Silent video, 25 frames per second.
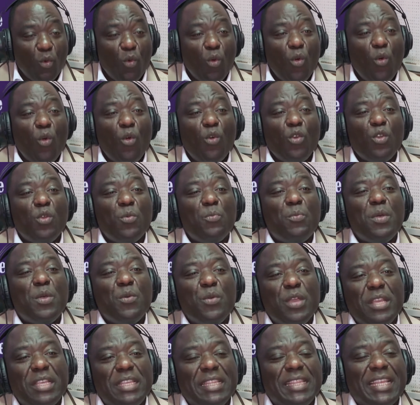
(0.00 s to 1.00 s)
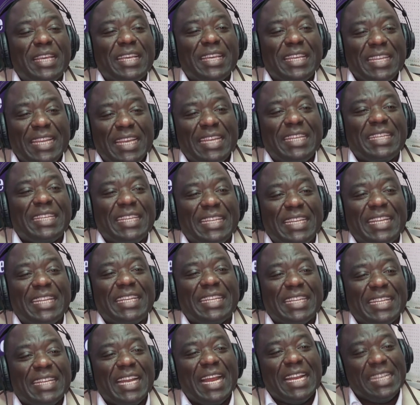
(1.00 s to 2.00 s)
Who would bewitch the
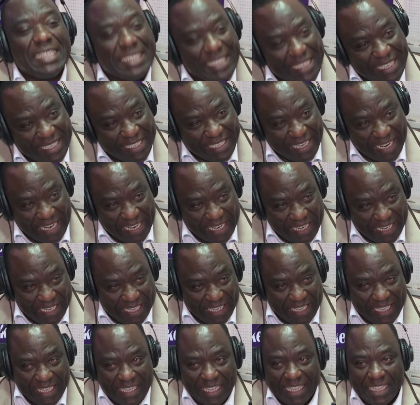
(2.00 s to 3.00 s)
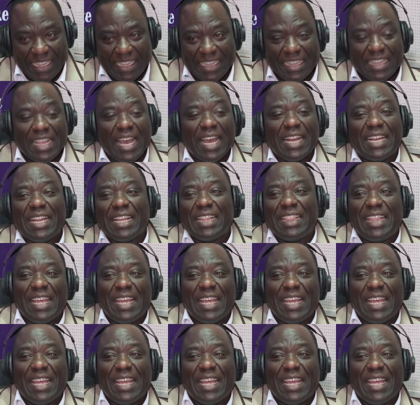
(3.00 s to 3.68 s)
great-great-grandchildren that